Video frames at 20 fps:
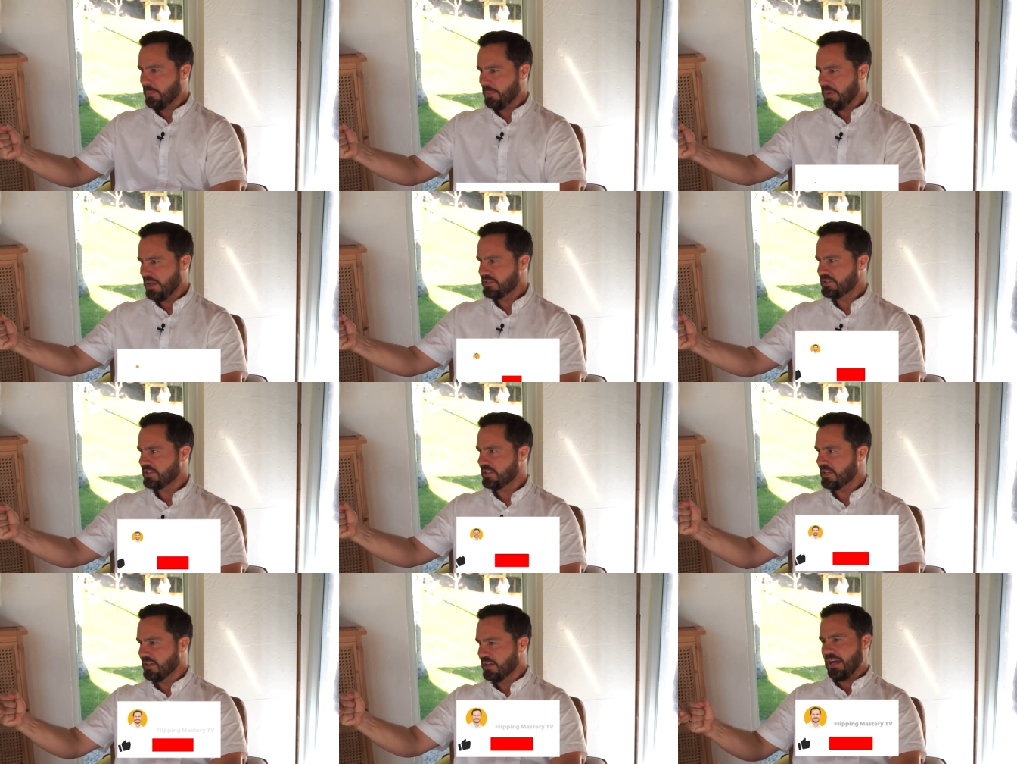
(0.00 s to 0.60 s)

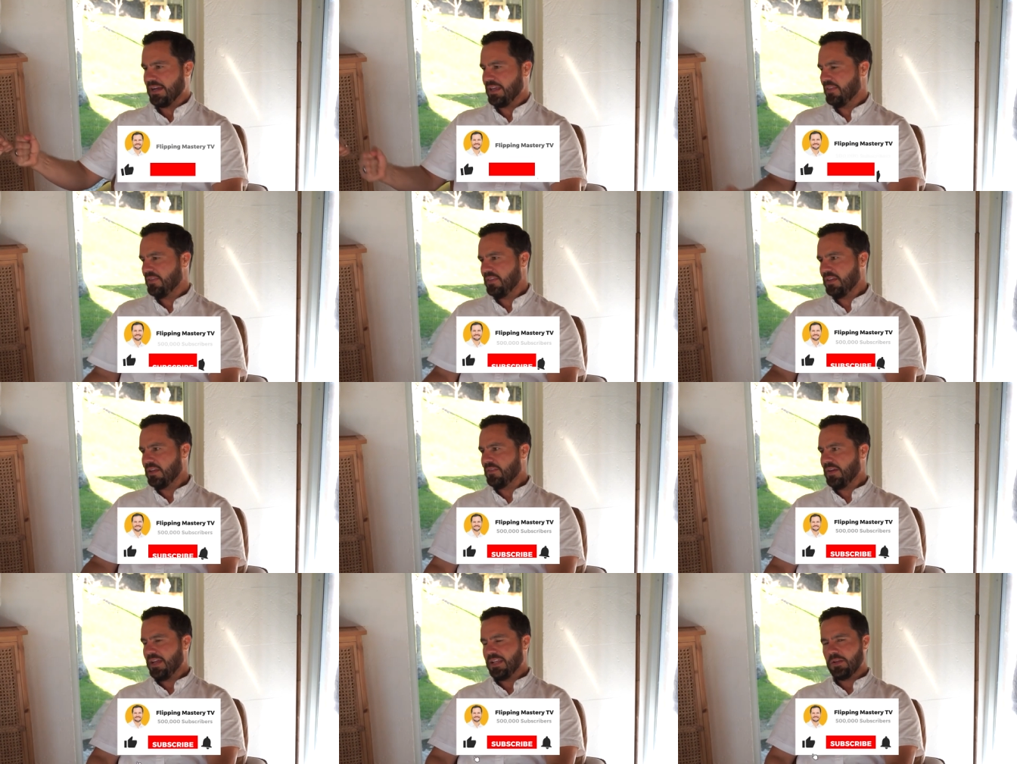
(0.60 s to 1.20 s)
Pace, I can't
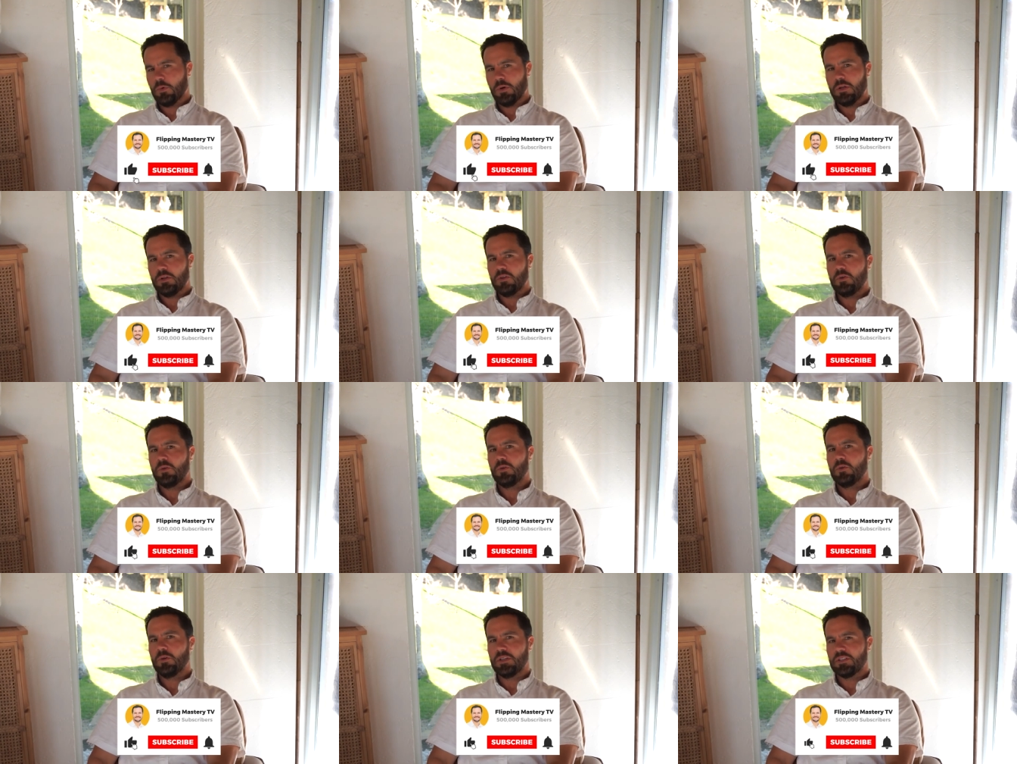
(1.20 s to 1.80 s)
think of anyone
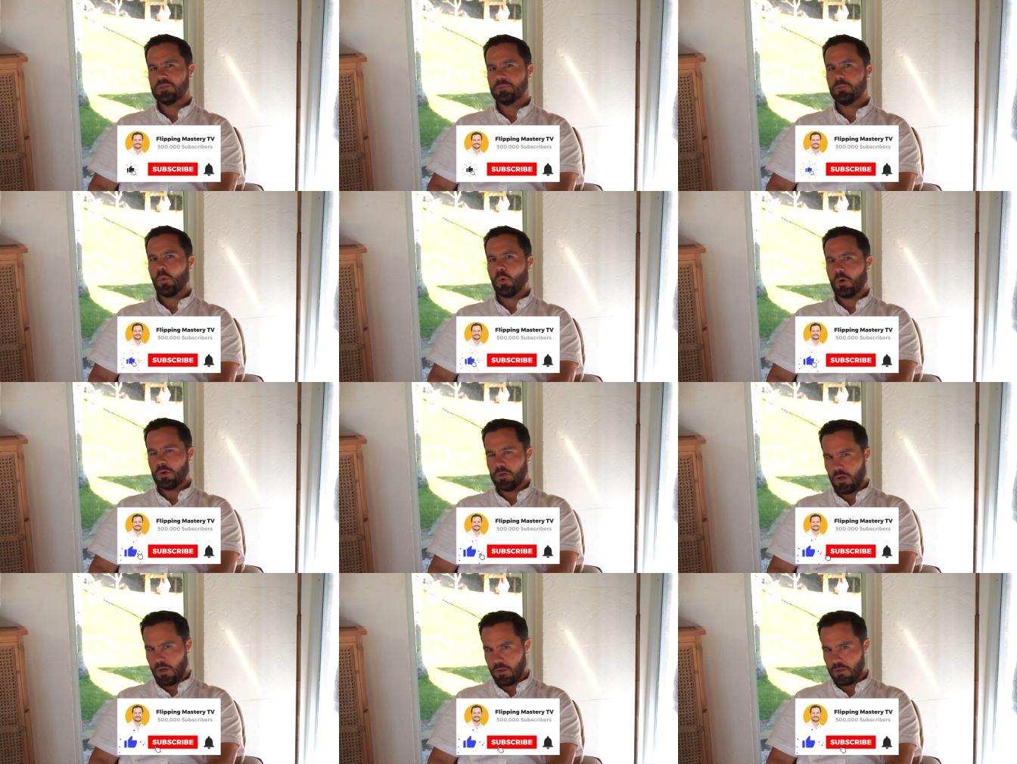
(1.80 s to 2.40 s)
who is
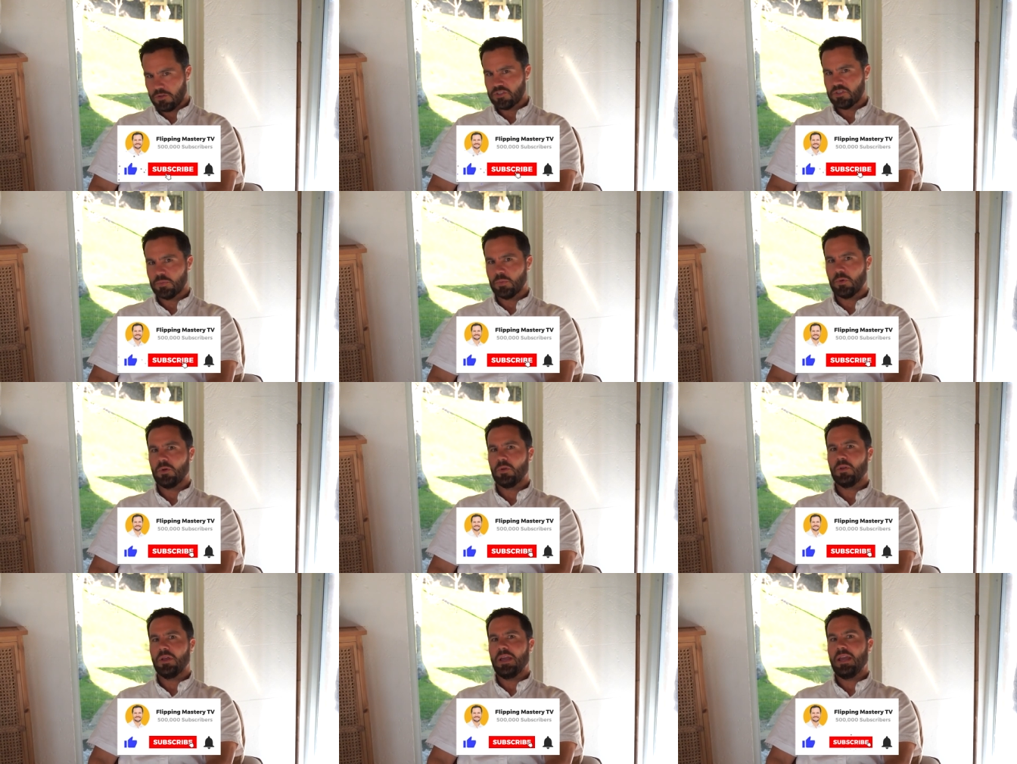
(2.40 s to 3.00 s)
more
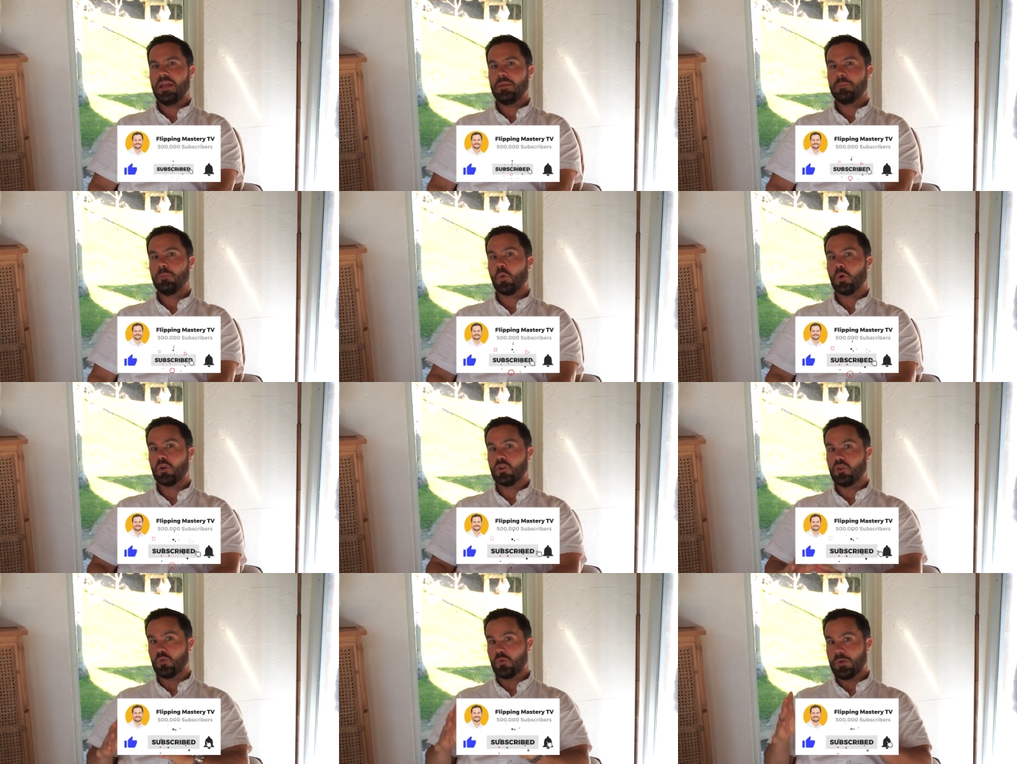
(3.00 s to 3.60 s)
knowledgeable and
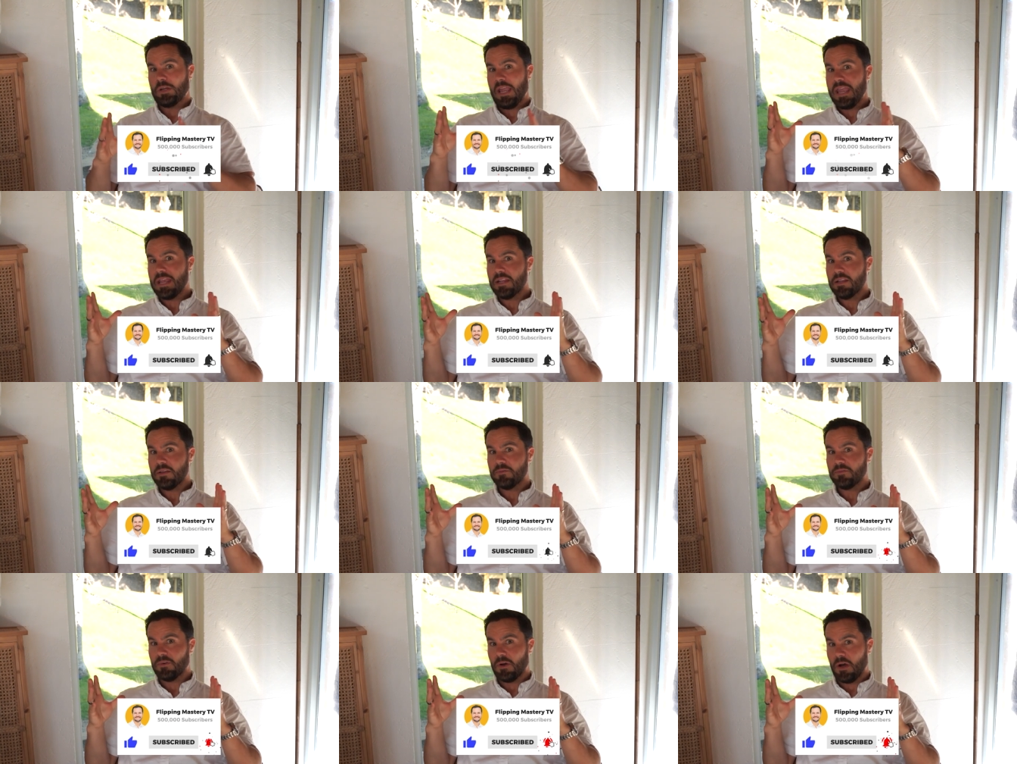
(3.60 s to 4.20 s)
more
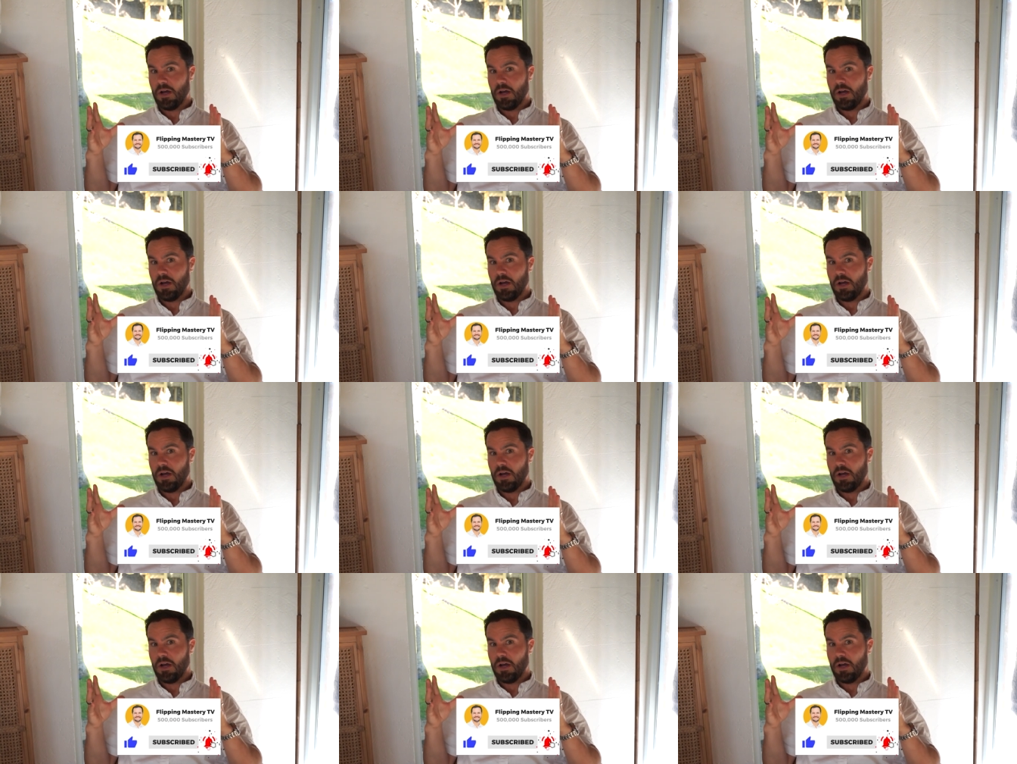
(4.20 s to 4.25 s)
creative